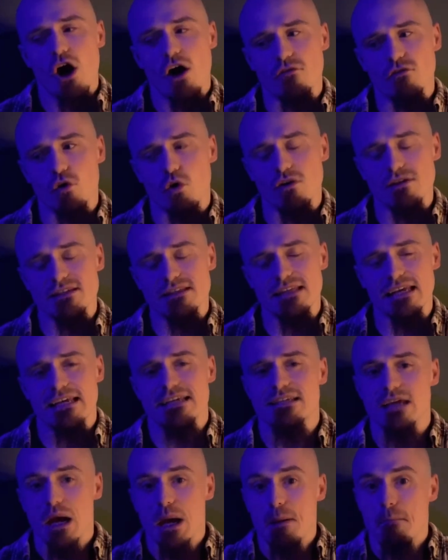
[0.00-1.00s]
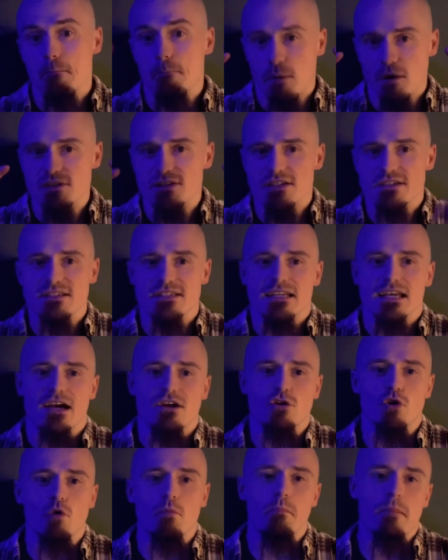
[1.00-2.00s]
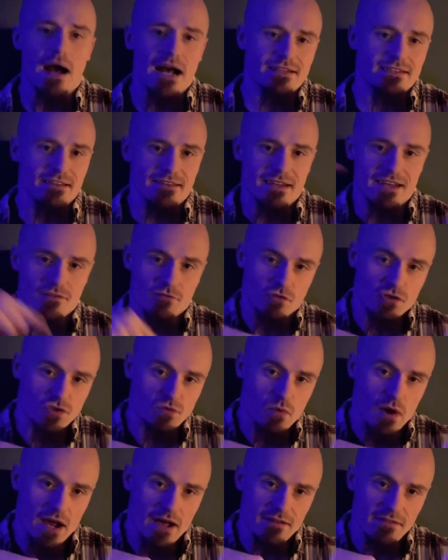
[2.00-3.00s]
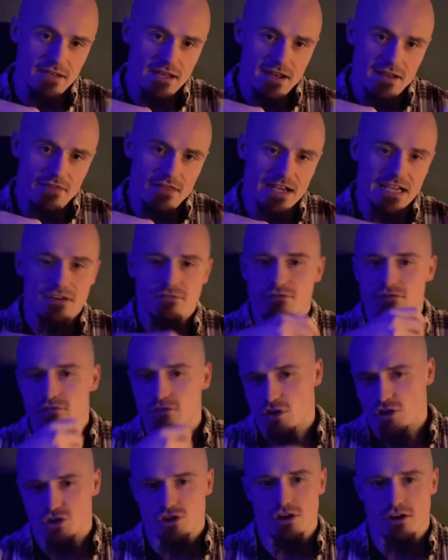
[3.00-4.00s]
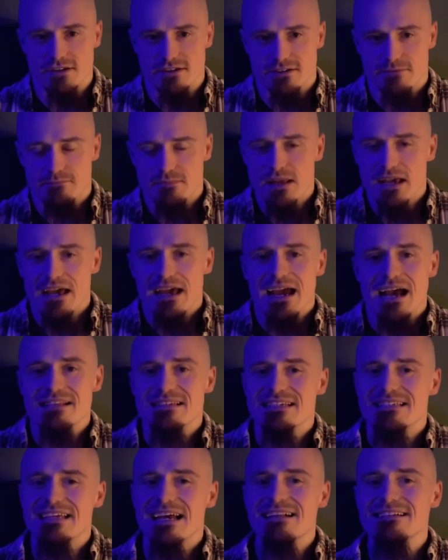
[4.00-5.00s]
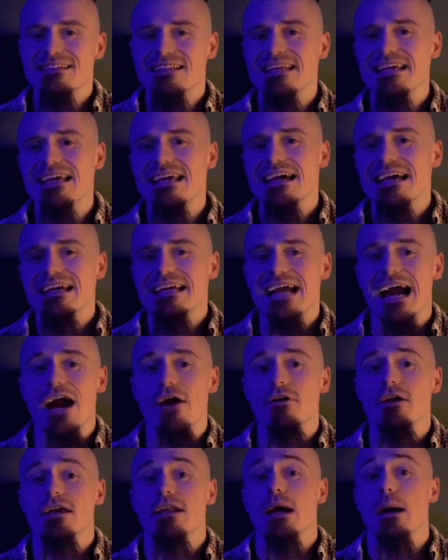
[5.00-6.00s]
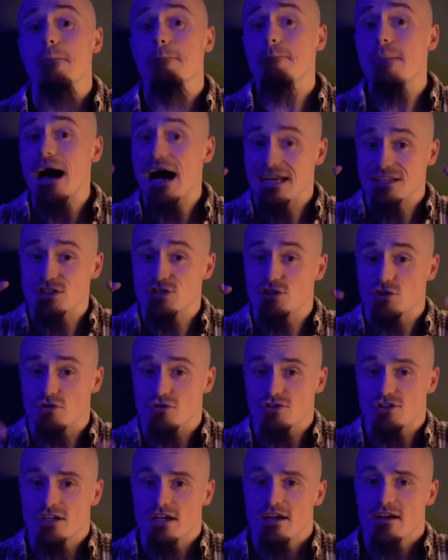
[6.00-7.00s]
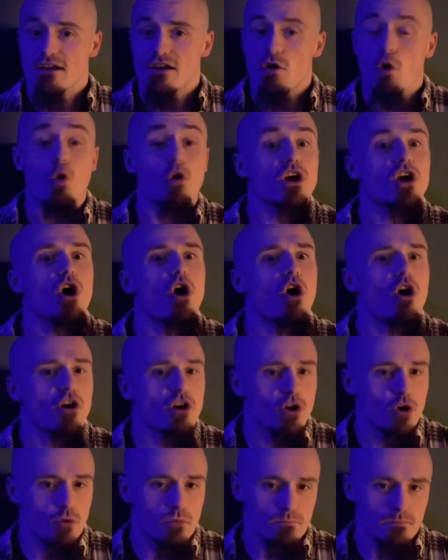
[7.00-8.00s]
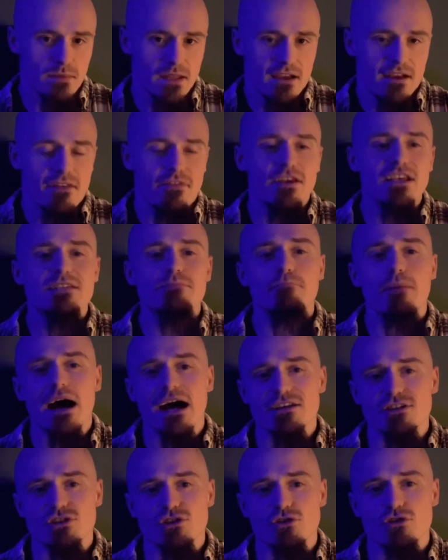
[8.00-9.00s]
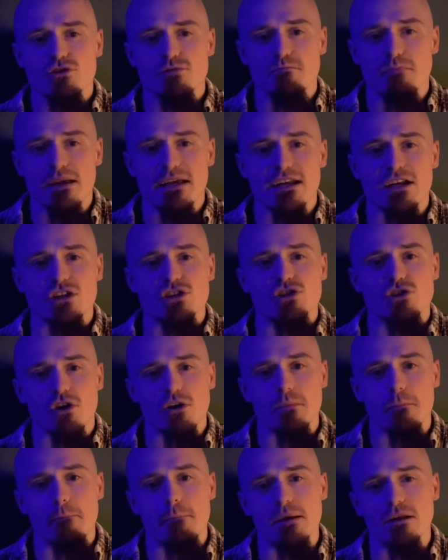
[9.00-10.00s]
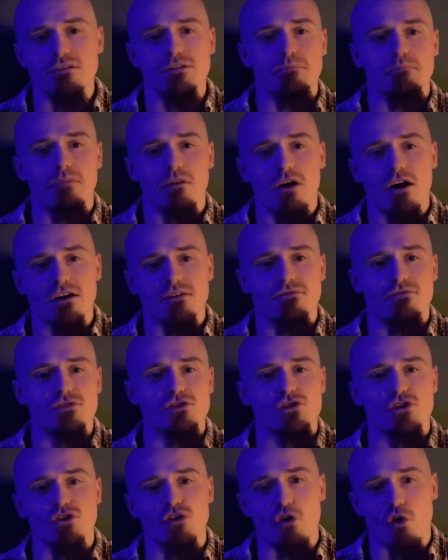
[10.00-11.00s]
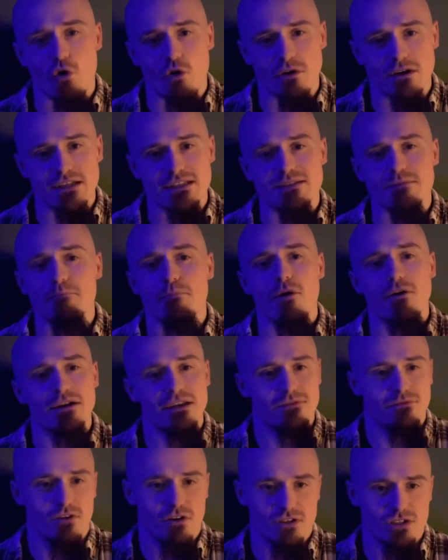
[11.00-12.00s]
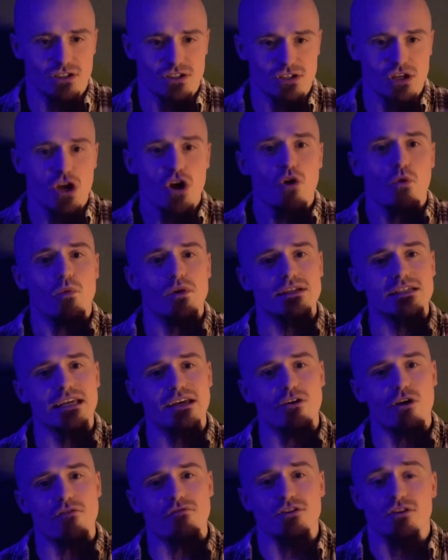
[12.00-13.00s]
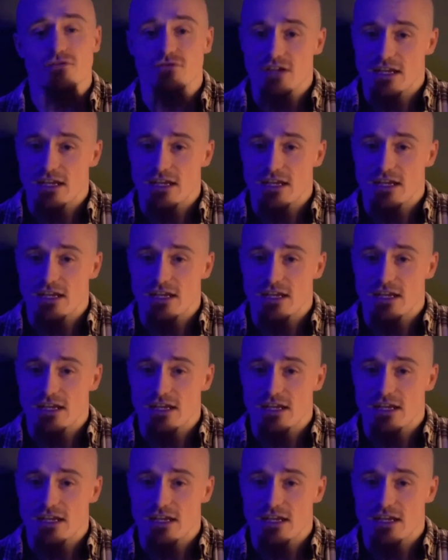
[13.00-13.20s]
Of course, these buses can go back to the liver as well, then get flushed out. It's essentially carrying passengers or cargo. These passengers being a certain building block for certain organs and body functions, which get off at their